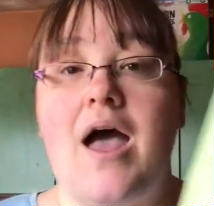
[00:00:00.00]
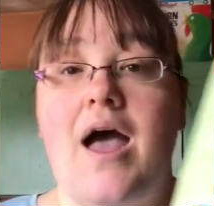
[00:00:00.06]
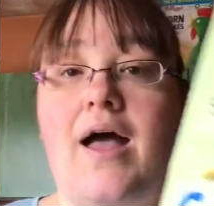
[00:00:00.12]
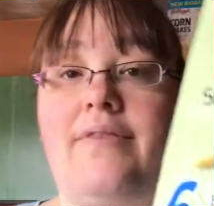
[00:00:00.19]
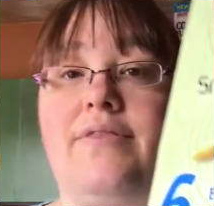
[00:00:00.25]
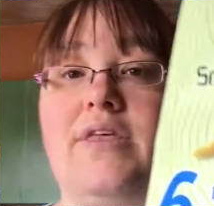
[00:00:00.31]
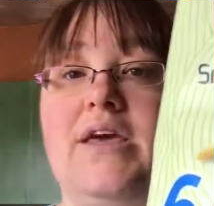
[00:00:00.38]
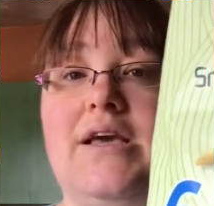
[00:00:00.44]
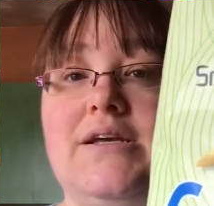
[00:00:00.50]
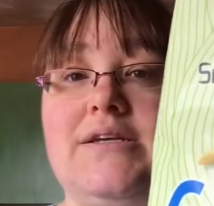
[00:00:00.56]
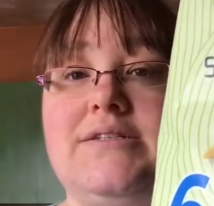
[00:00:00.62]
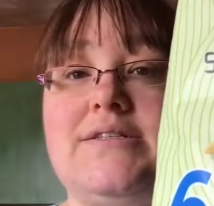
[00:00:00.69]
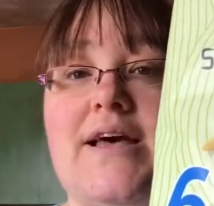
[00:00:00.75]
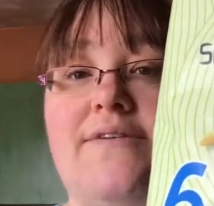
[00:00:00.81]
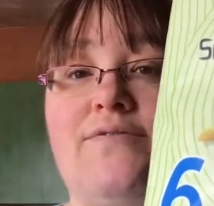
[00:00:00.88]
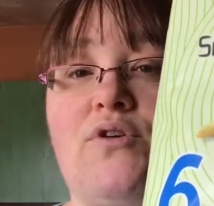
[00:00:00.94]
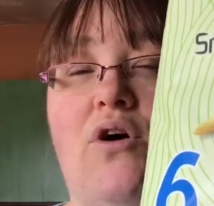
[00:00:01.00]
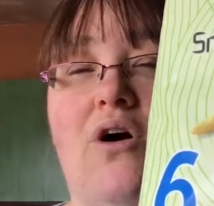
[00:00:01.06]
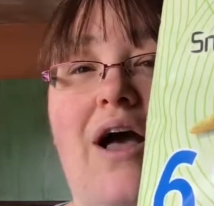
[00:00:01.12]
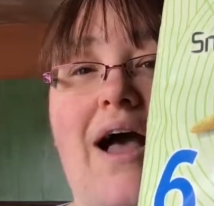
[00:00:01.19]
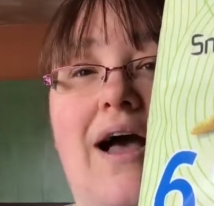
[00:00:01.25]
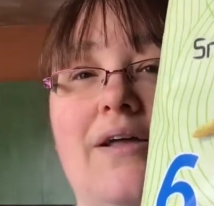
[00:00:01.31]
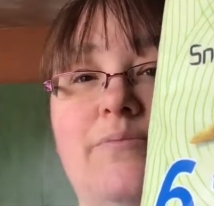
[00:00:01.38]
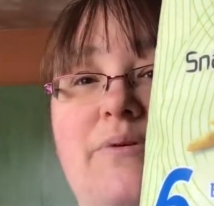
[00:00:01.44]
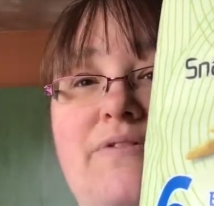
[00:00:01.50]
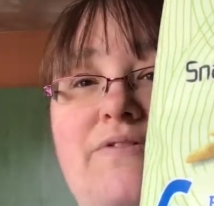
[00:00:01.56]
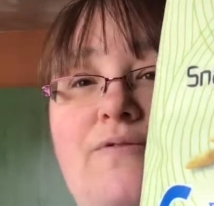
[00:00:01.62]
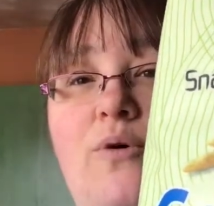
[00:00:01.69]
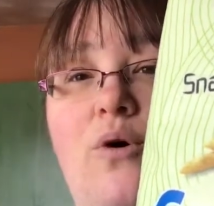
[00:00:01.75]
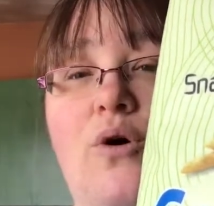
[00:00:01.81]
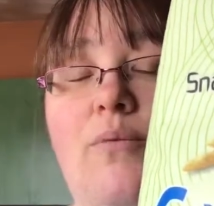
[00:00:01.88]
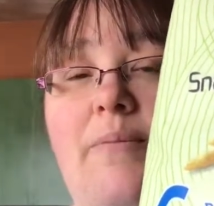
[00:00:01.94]
And these I've not had
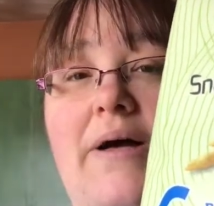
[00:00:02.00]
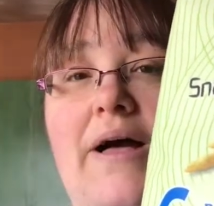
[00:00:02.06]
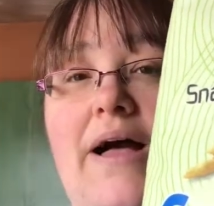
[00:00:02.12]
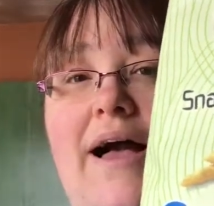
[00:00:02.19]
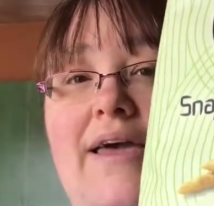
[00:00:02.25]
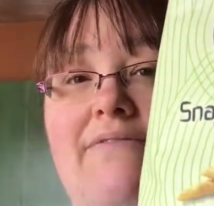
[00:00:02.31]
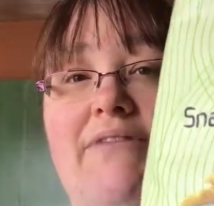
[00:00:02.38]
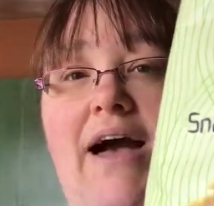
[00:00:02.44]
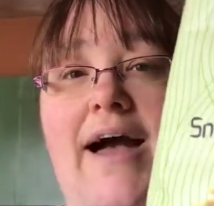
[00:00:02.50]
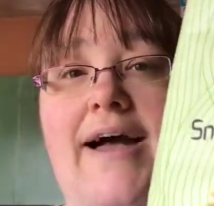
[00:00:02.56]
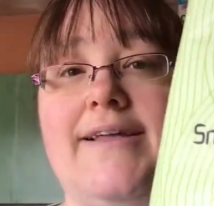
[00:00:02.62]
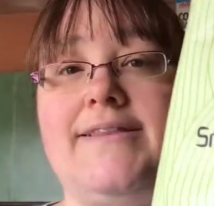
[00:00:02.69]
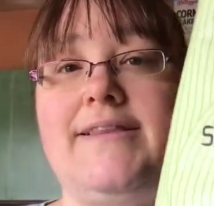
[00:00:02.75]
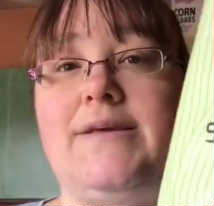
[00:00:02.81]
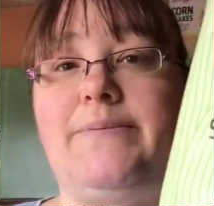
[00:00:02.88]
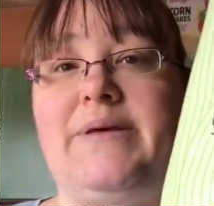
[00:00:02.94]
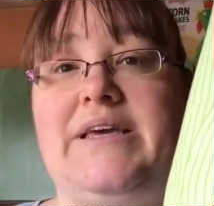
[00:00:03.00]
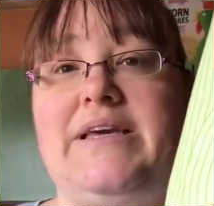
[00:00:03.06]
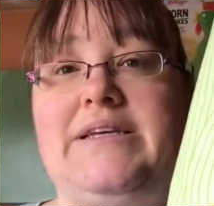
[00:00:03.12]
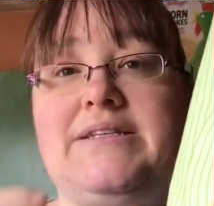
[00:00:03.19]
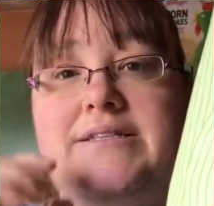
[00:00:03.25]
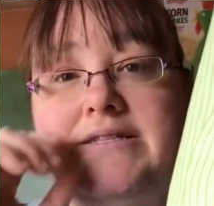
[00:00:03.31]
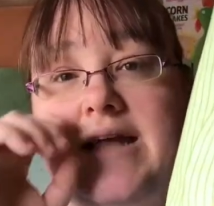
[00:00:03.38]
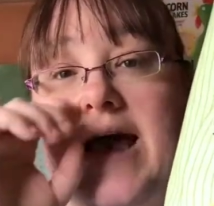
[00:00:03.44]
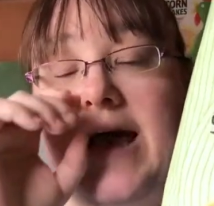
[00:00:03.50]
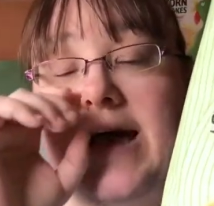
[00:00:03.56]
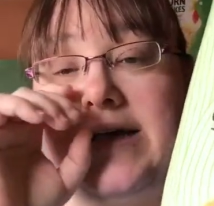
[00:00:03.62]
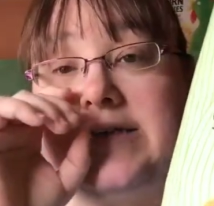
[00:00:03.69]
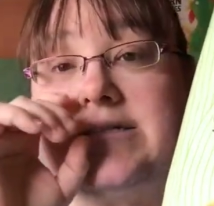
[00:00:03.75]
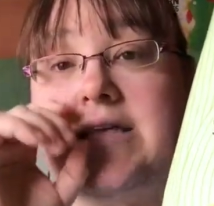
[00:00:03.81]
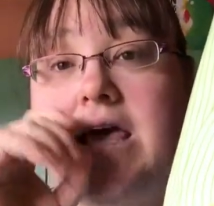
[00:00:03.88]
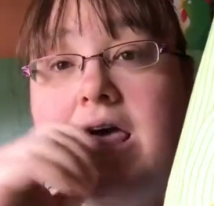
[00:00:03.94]
before, but I've had the pea
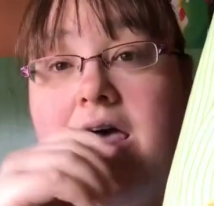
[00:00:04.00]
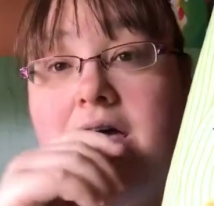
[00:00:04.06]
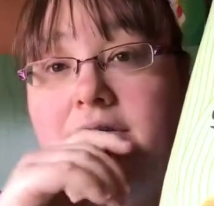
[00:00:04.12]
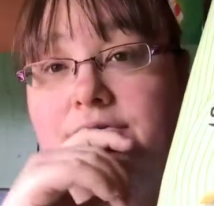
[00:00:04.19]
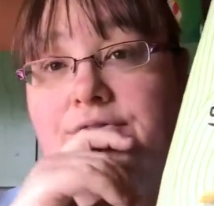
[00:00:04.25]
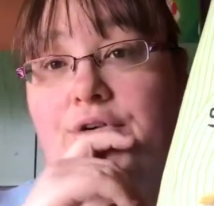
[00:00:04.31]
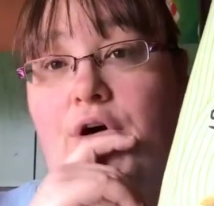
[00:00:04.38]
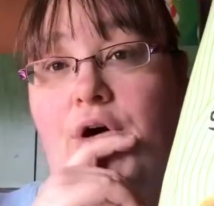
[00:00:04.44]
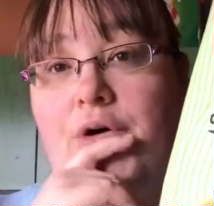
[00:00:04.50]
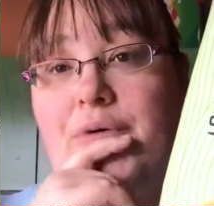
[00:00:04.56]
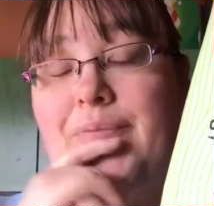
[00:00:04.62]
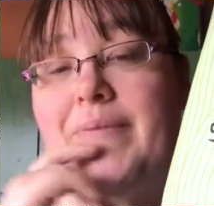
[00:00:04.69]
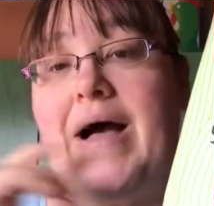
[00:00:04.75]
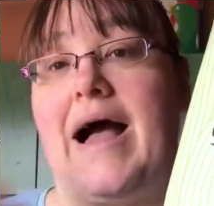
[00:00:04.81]
snacks from